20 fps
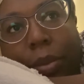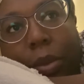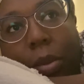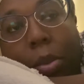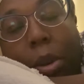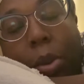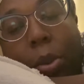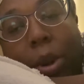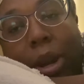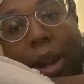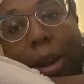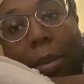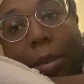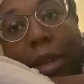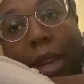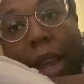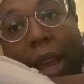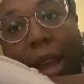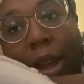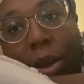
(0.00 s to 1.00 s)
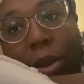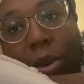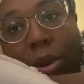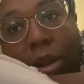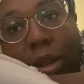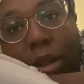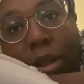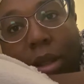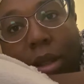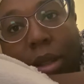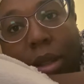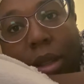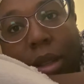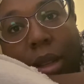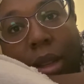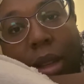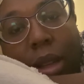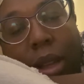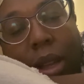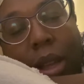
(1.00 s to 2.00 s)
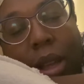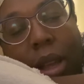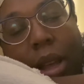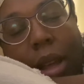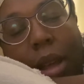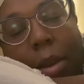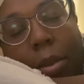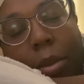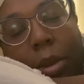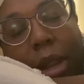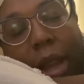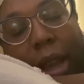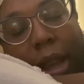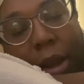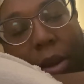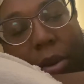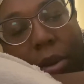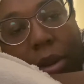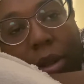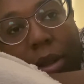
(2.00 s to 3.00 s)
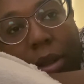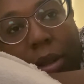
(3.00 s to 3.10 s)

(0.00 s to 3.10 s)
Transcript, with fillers: But when I'm down, I'm down.